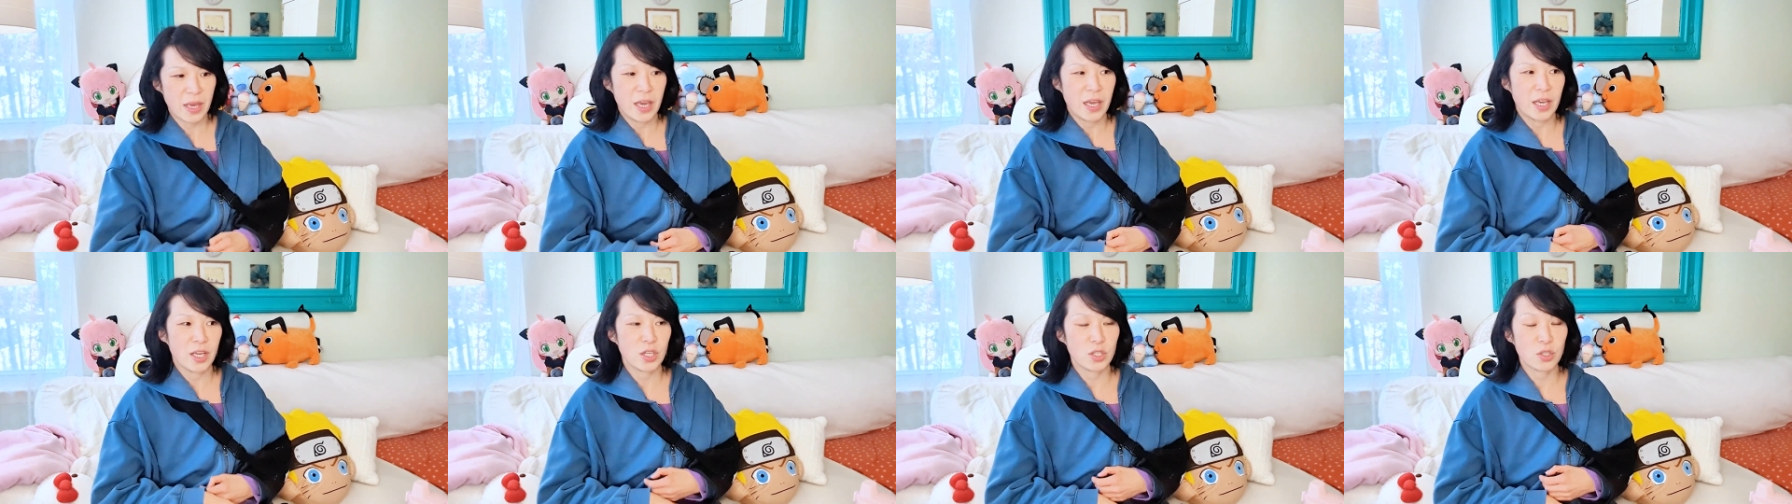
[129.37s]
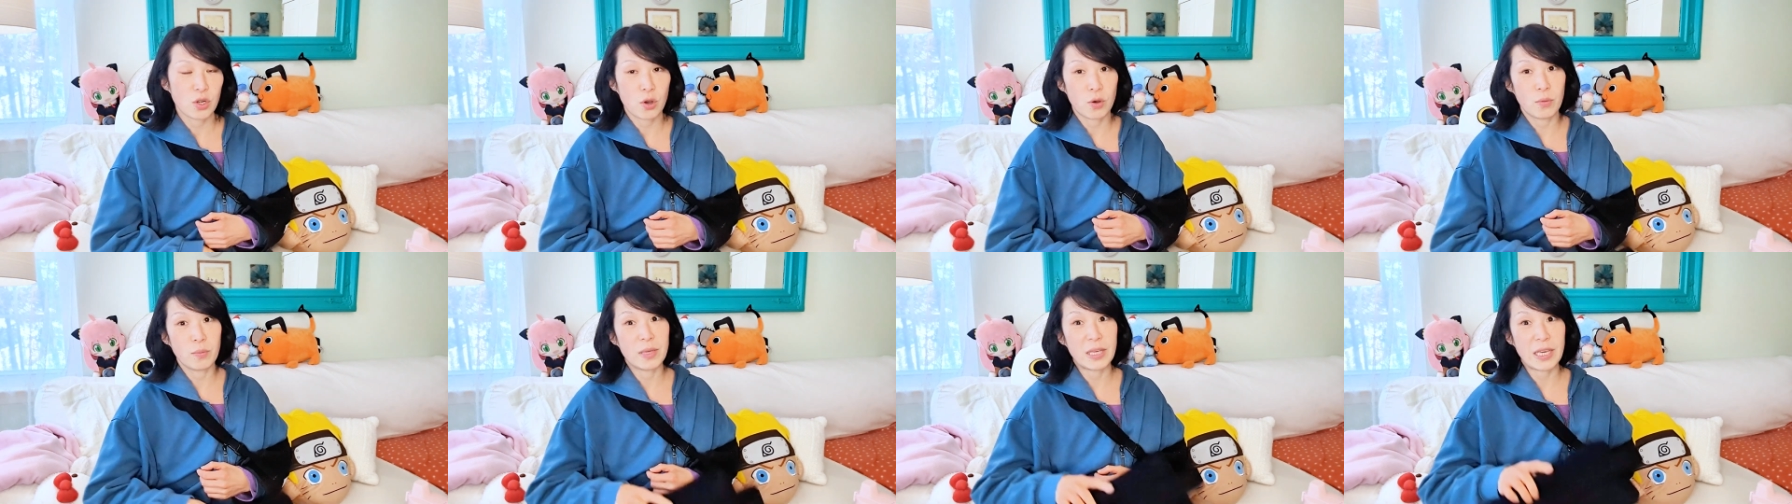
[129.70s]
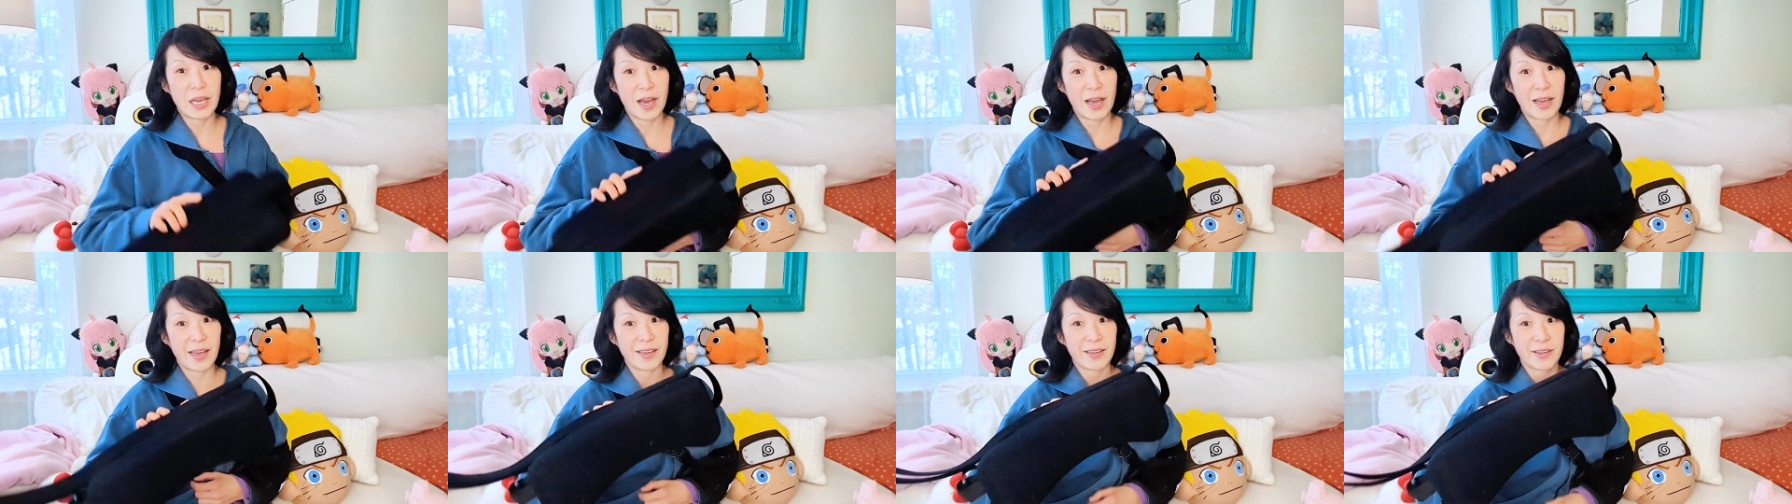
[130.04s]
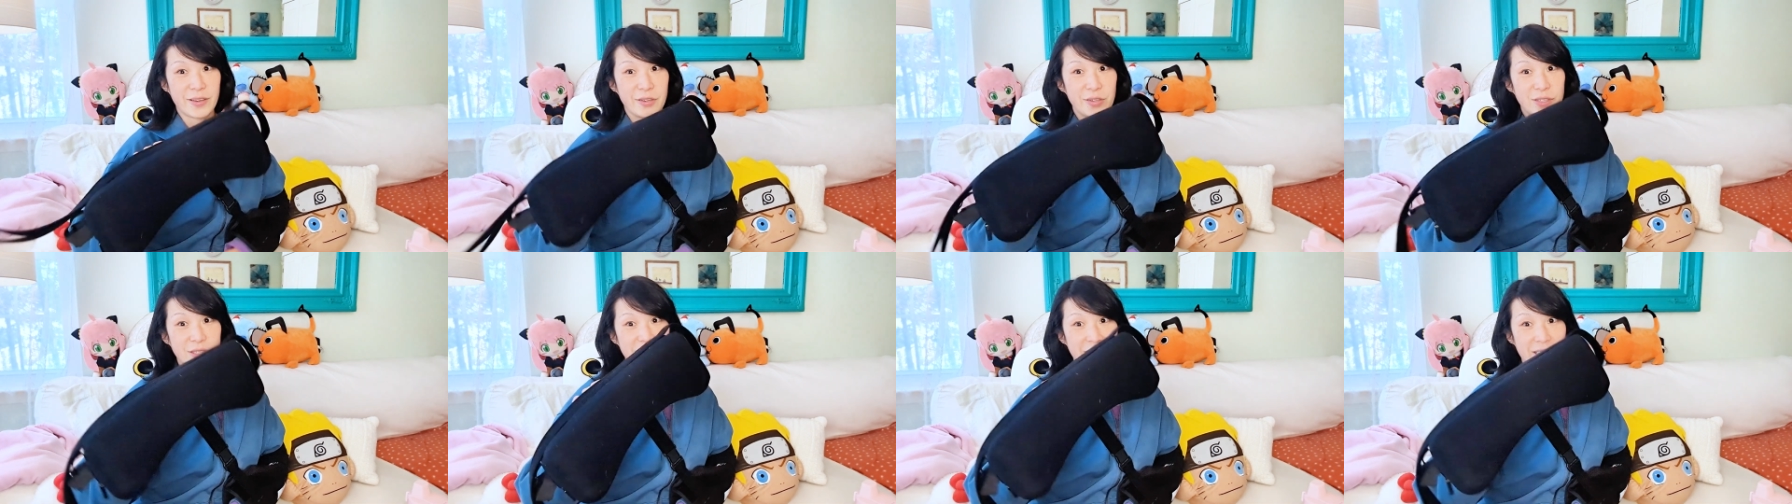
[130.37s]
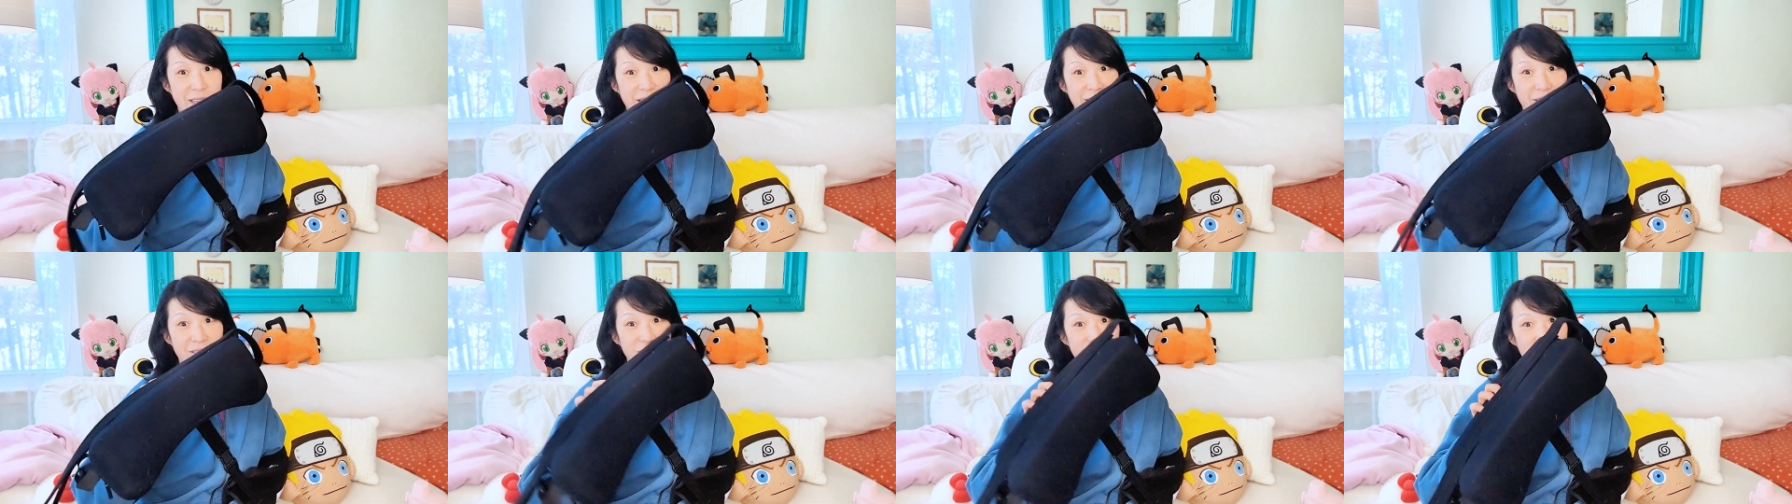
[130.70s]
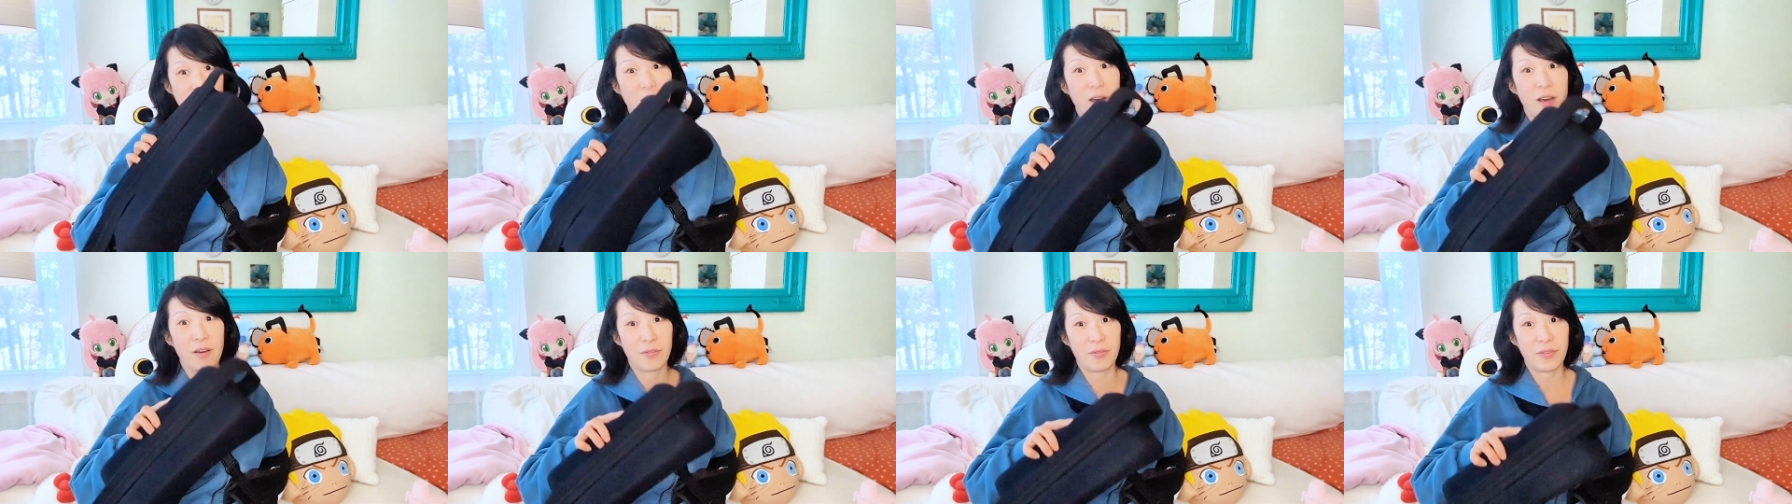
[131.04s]
he told me I could take this
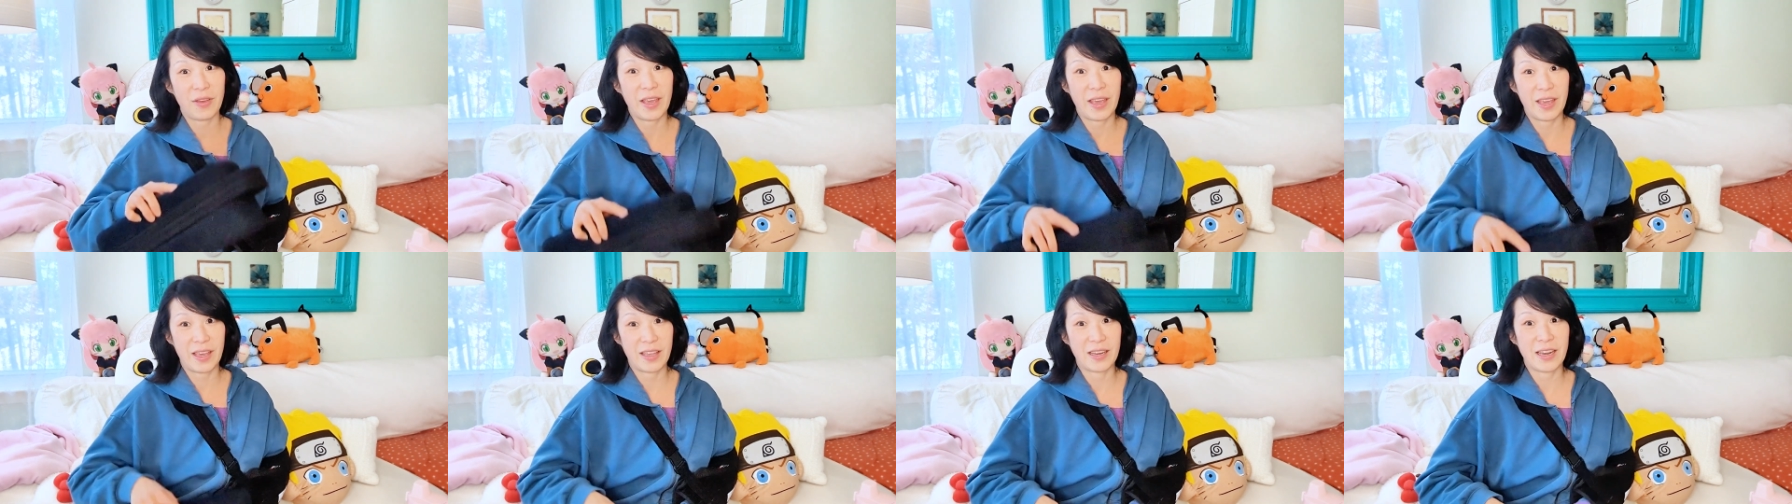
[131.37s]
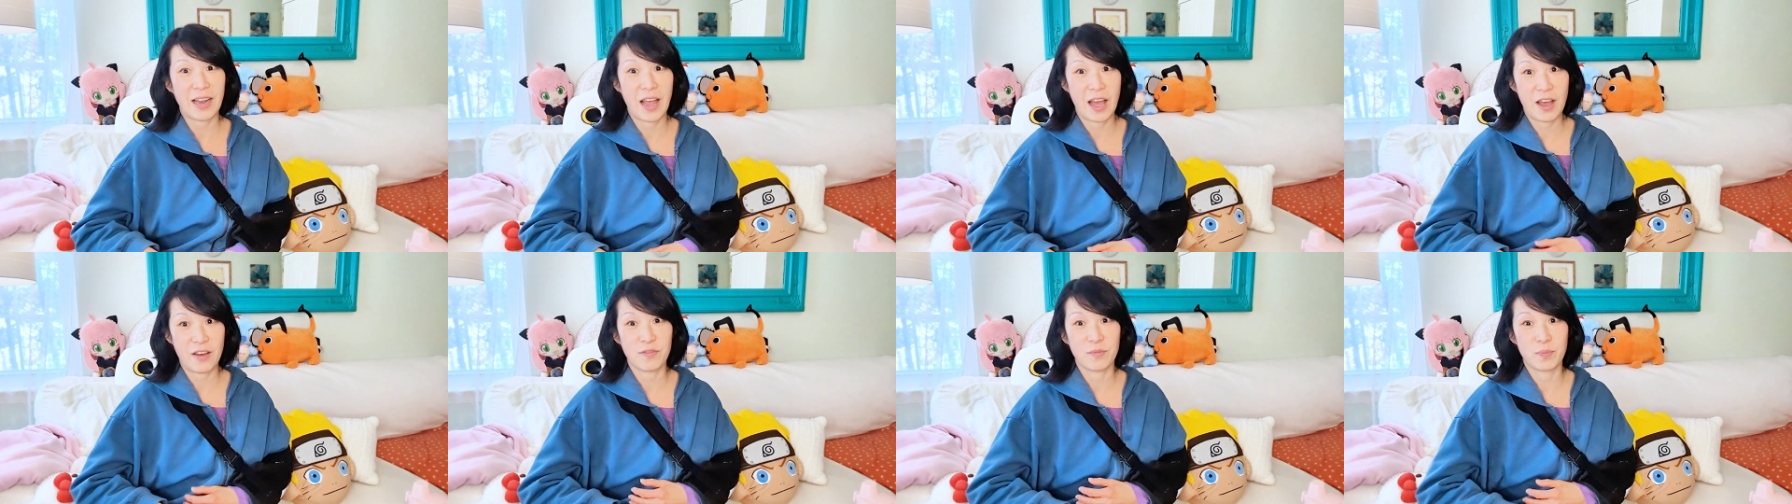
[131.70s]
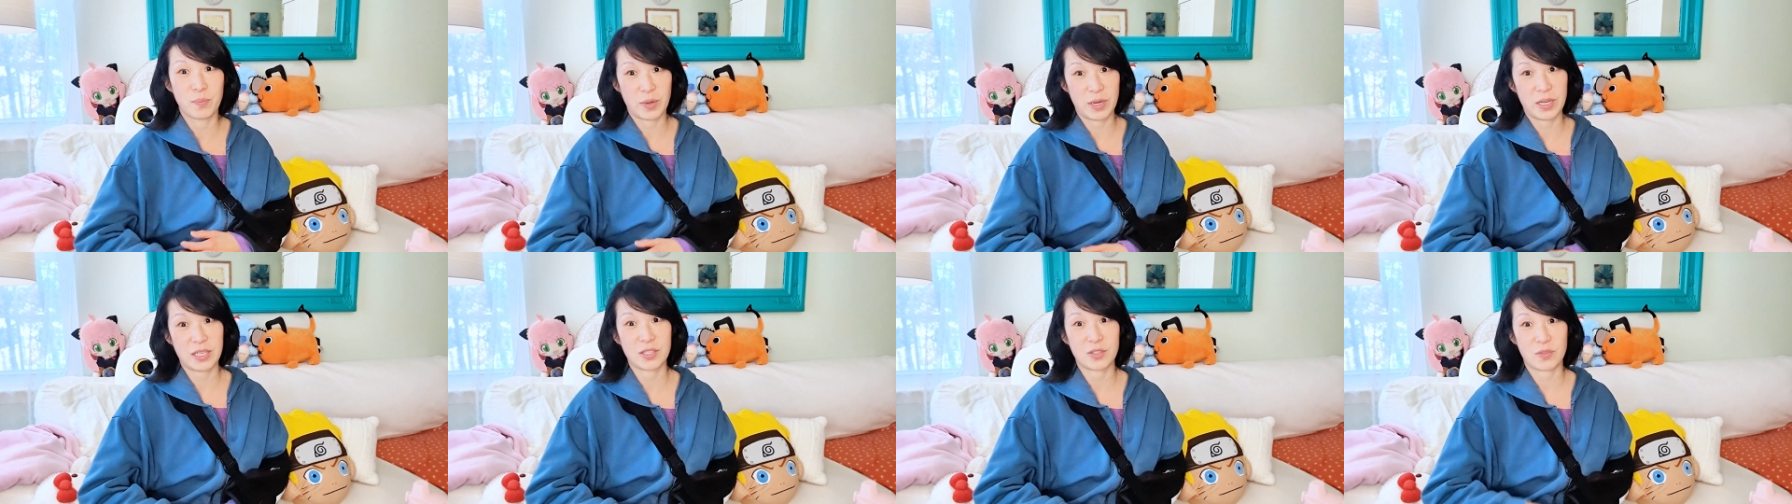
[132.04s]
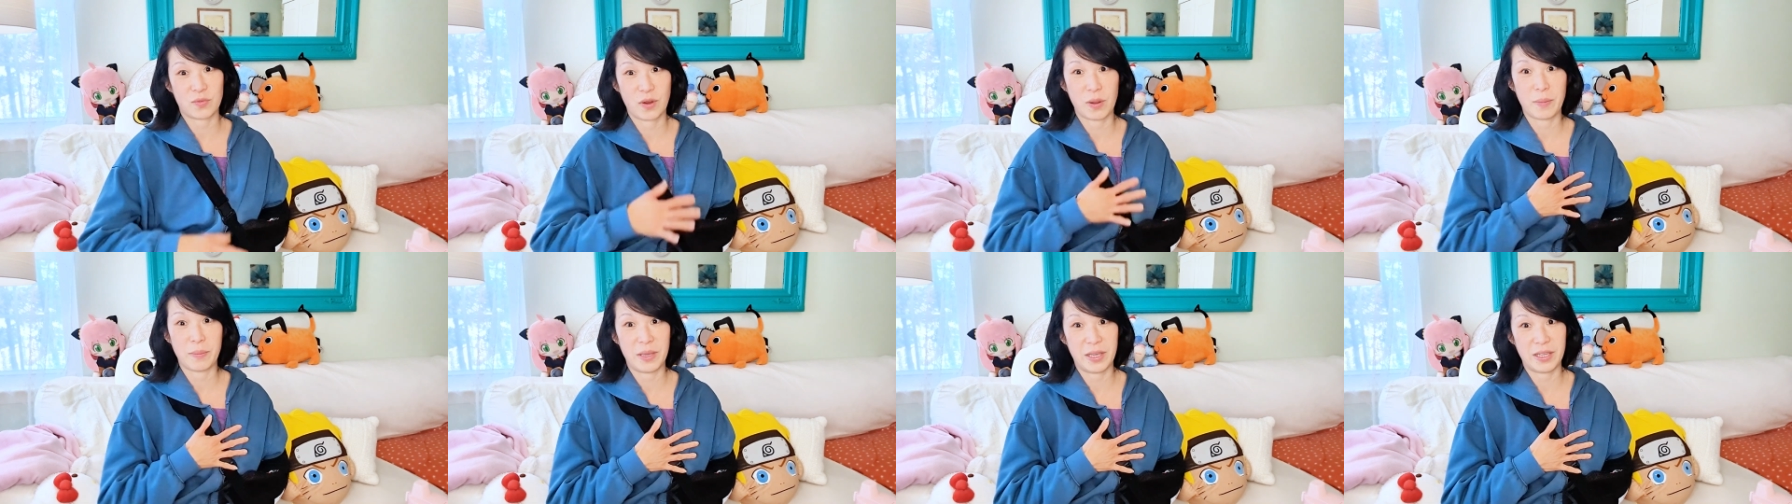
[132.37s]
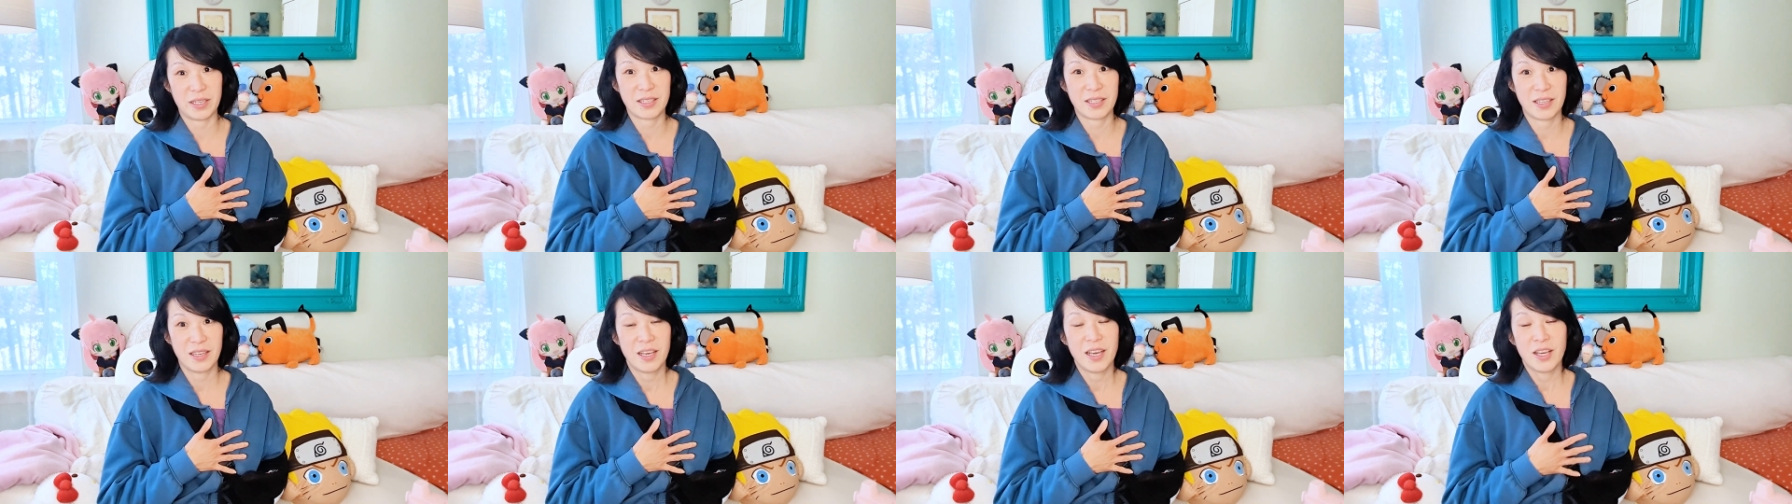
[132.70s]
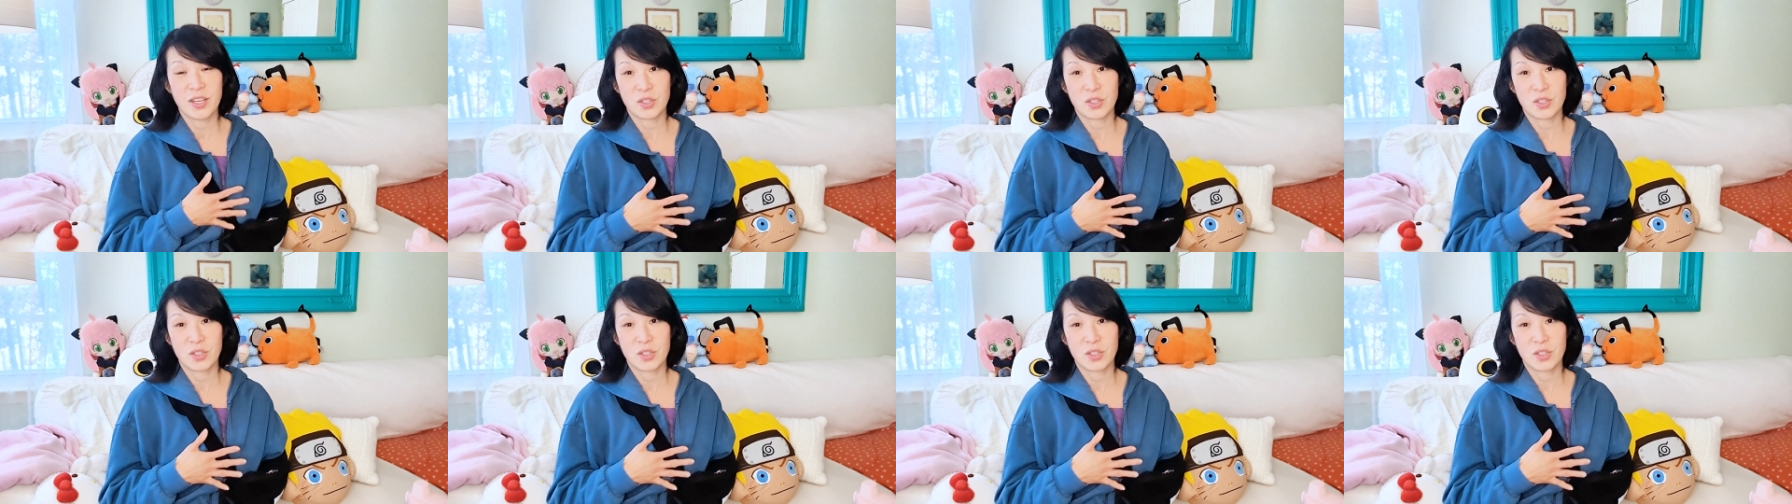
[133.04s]
off and have breaks from it,